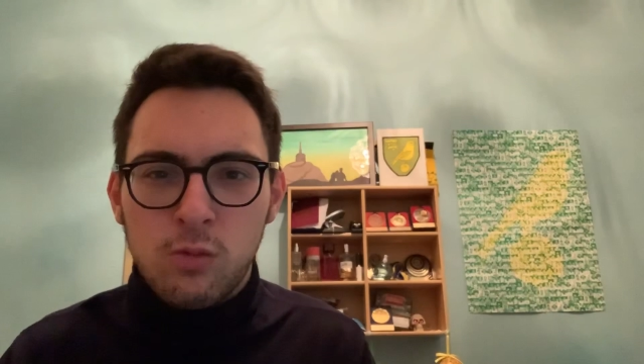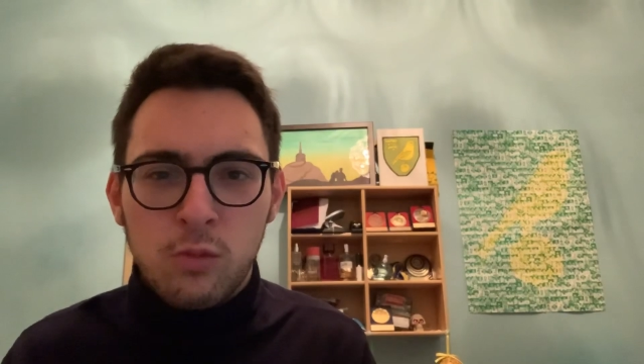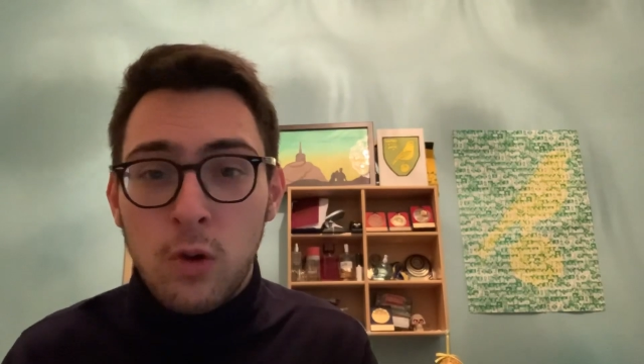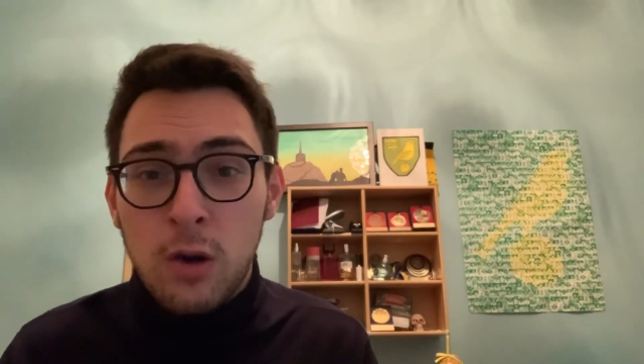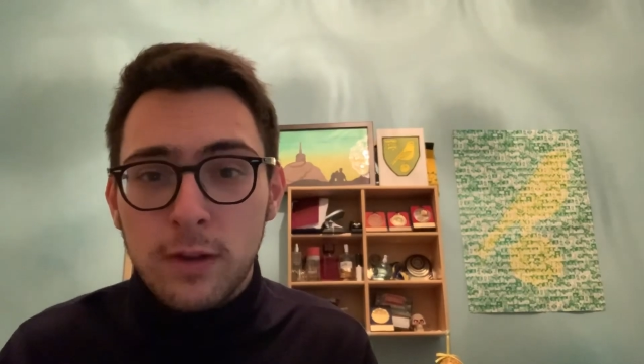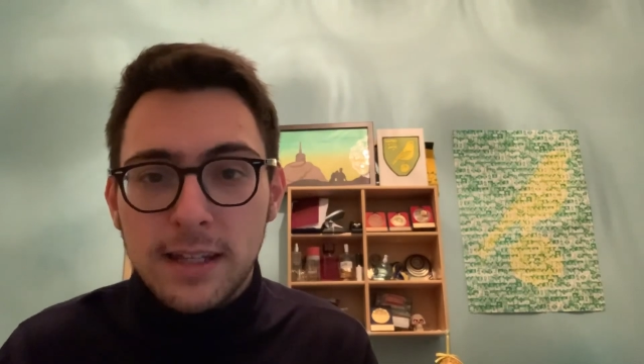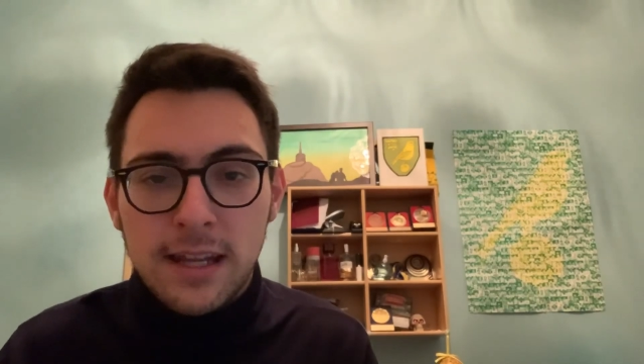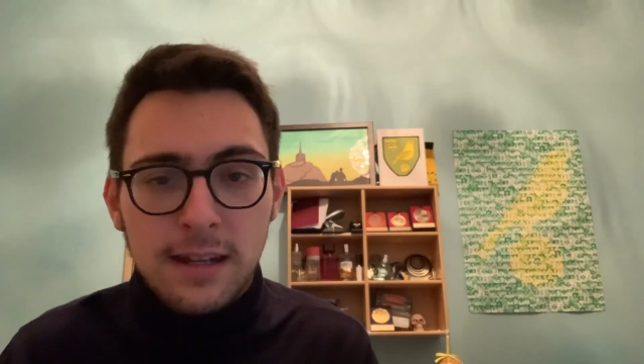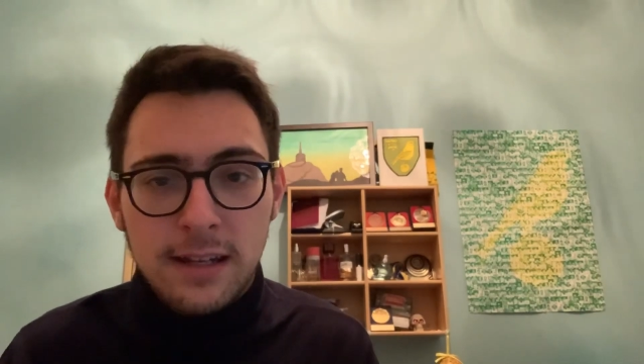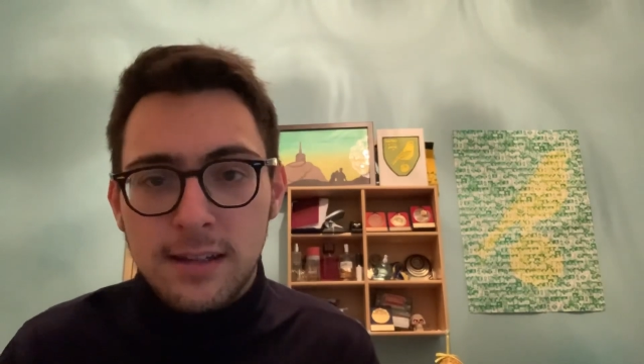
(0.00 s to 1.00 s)
well we
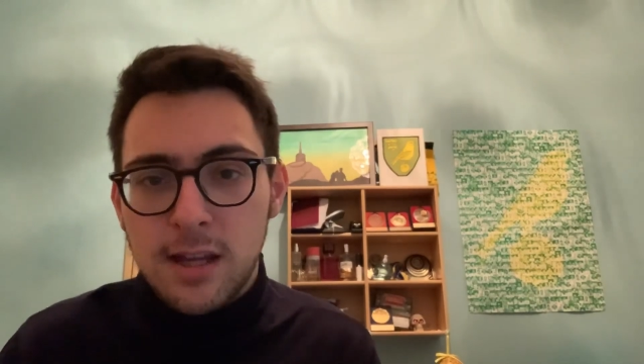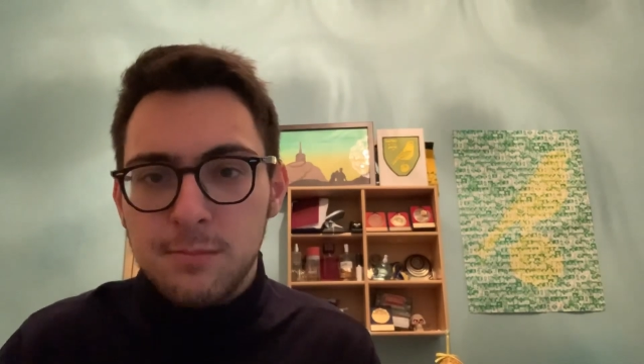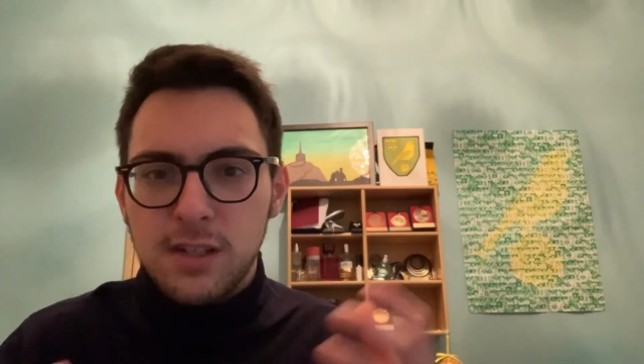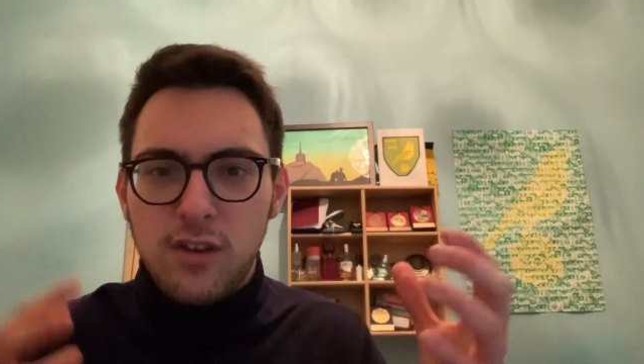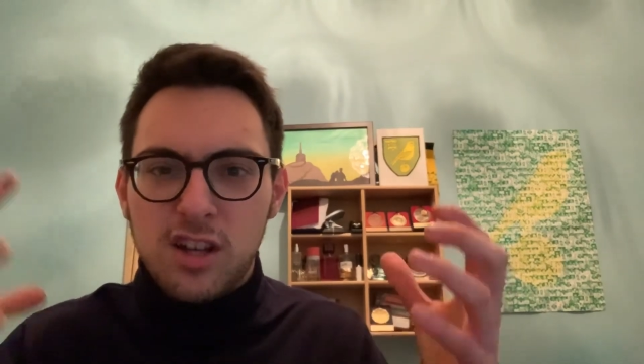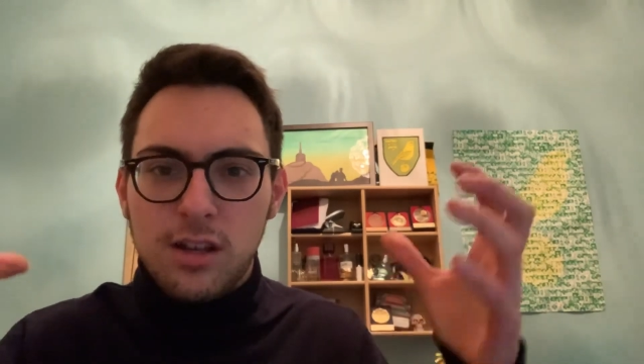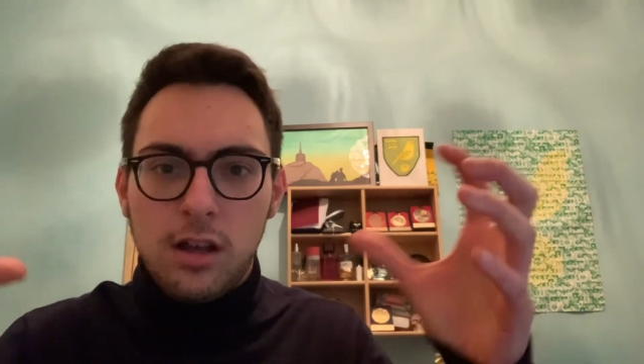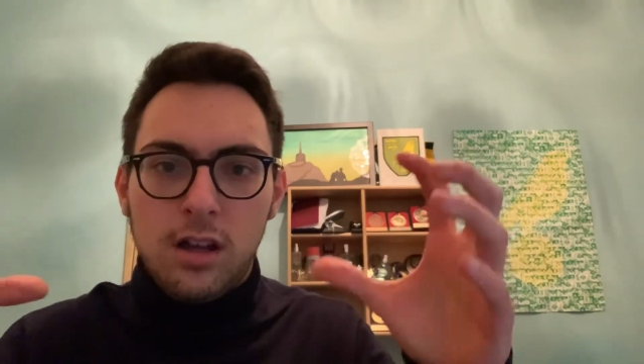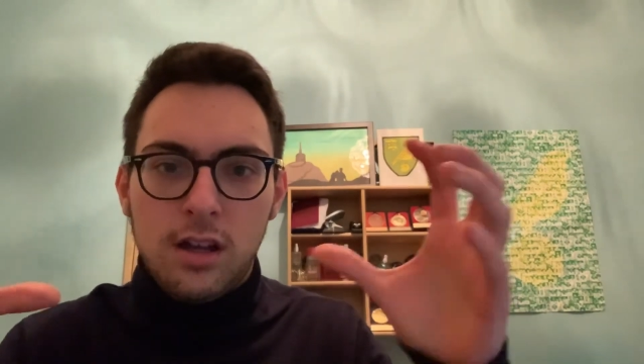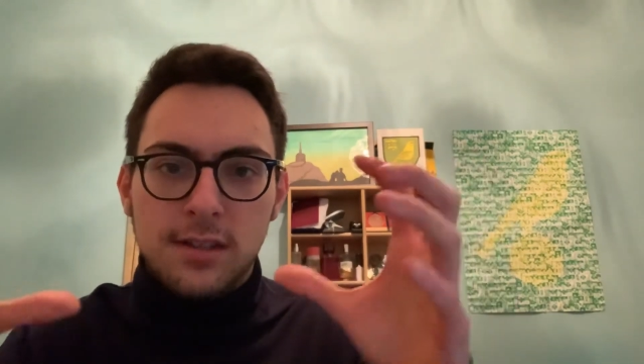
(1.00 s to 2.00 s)
did in terms of
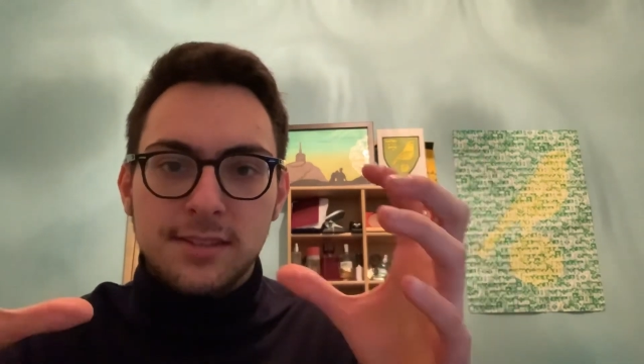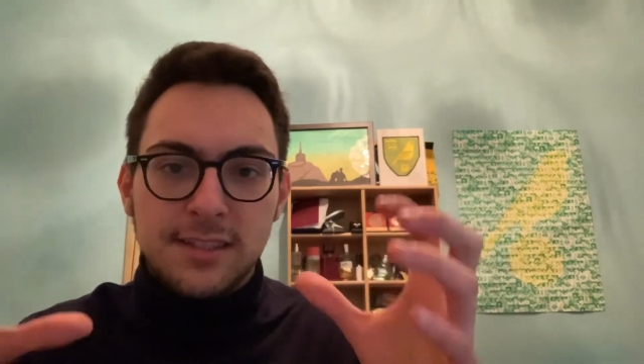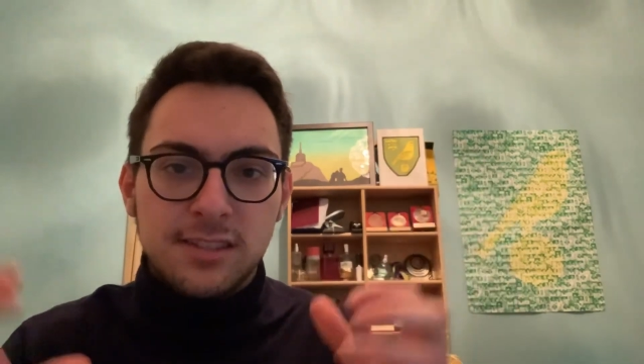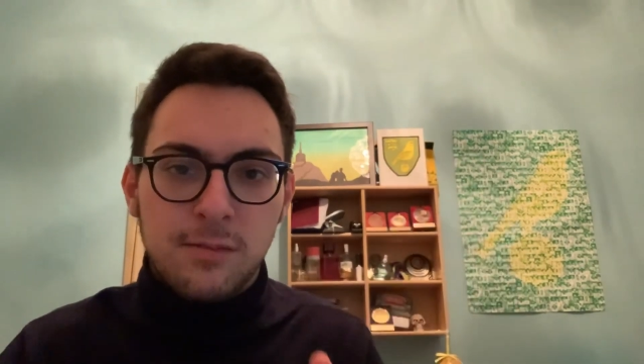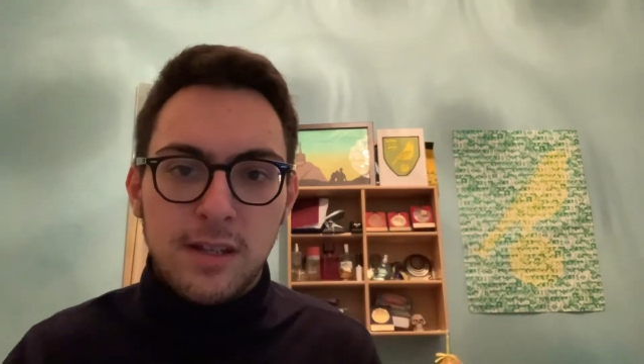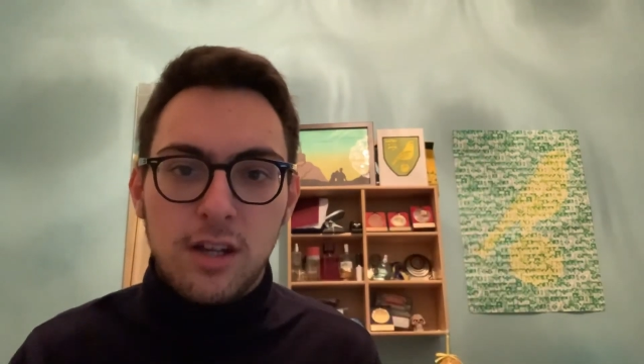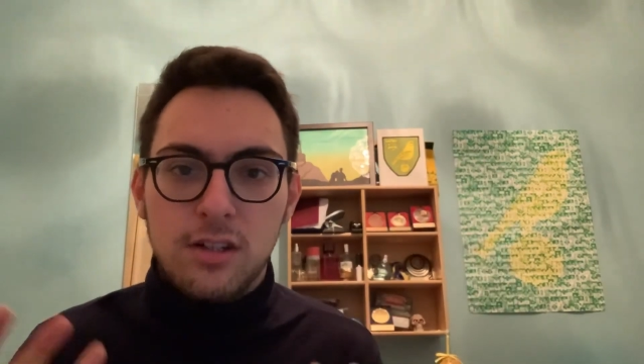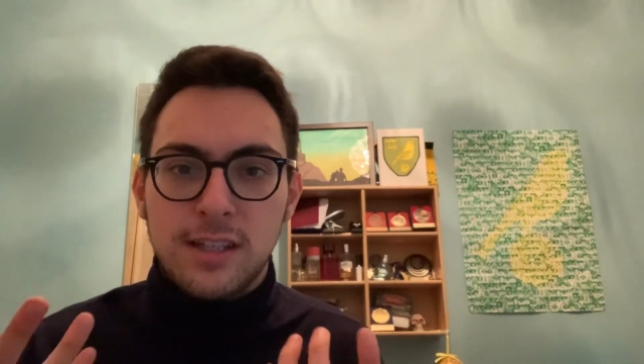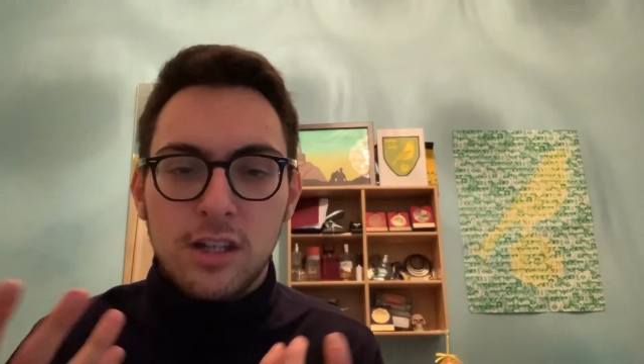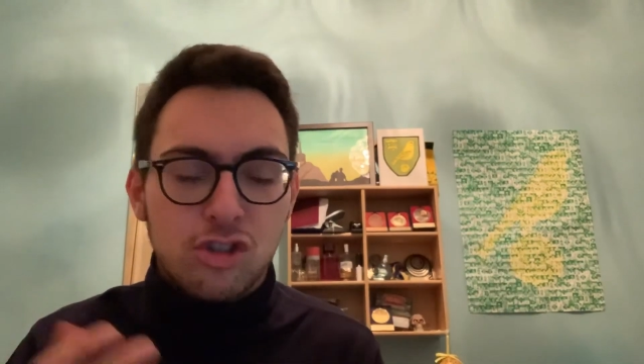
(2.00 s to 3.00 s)
our system and our
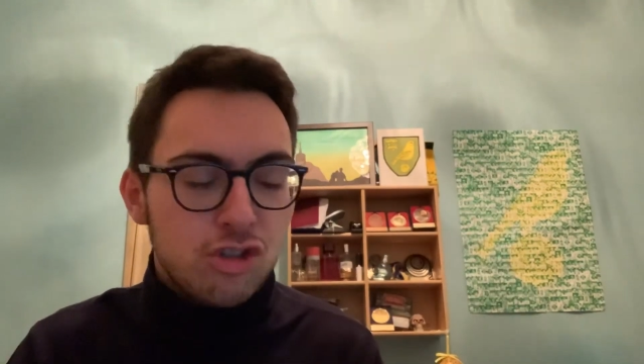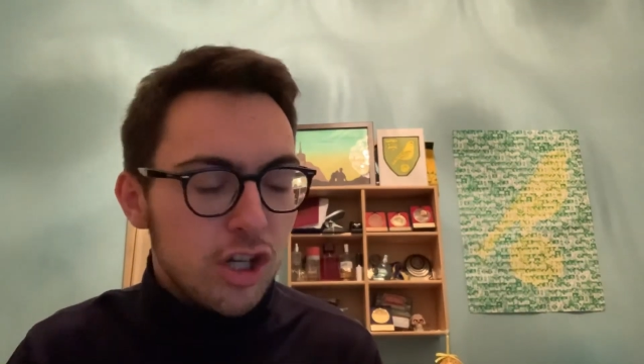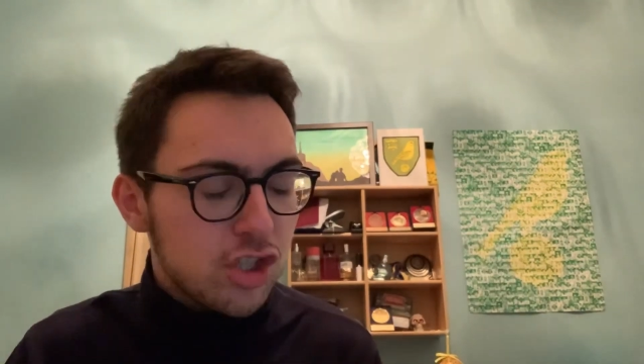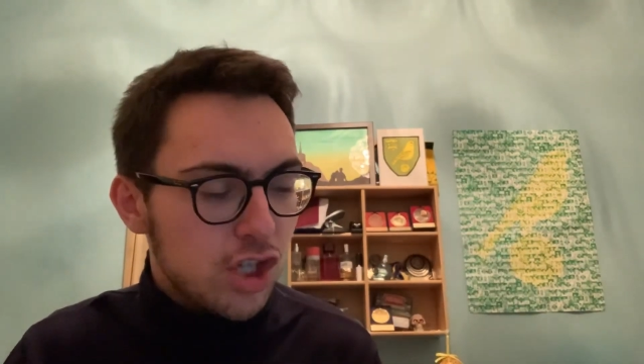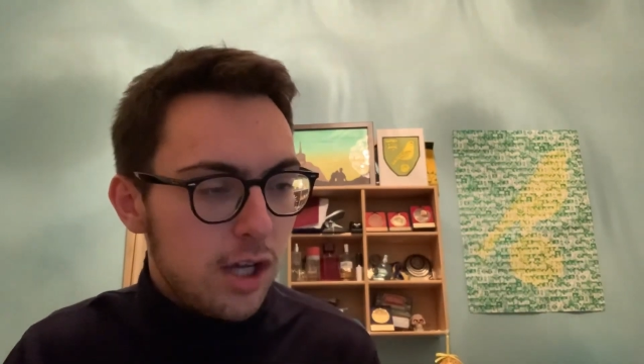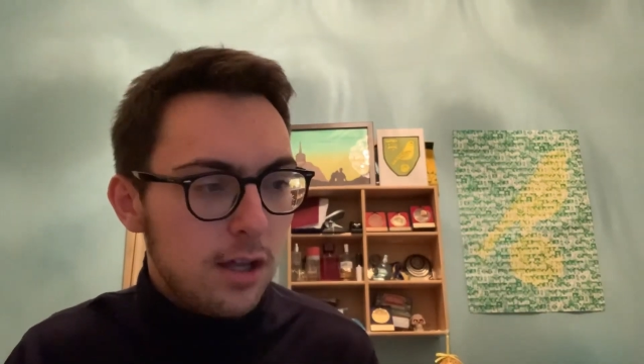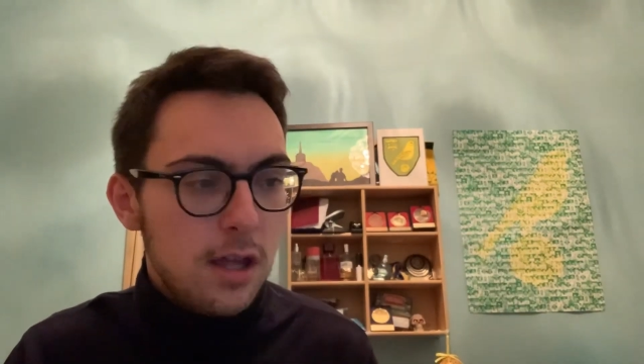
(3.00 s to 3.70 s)
structure.